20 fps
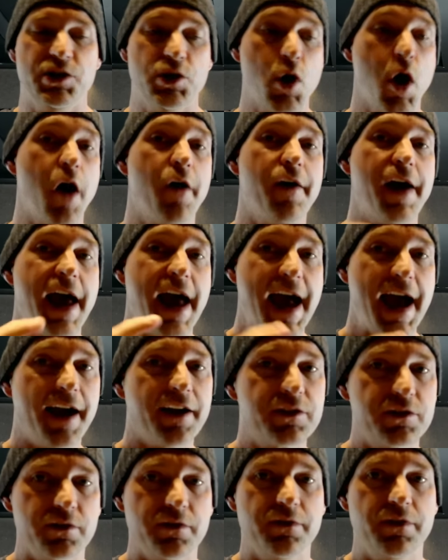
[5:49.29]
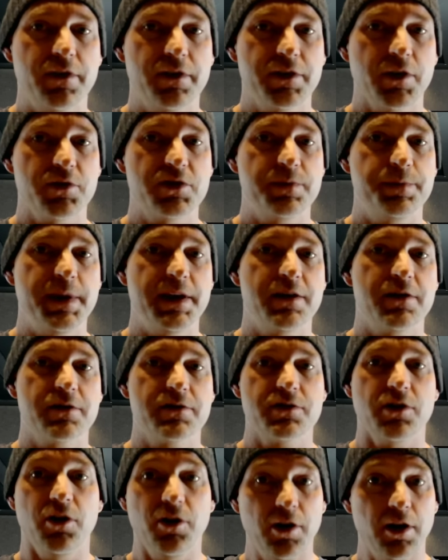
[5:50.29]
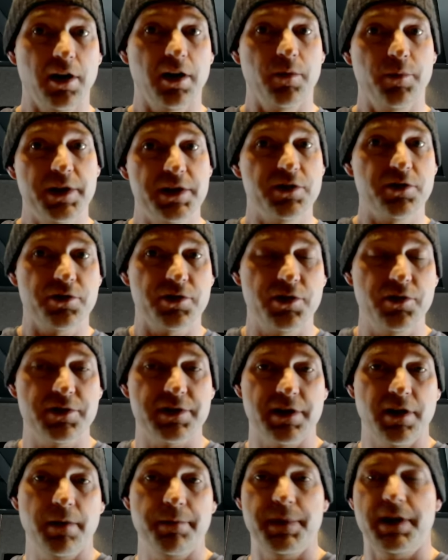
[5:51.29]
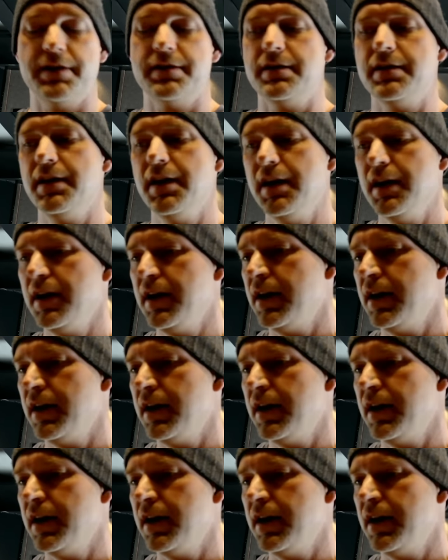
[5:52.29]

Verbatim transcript: you know how active those speakers are when you're using upmixing.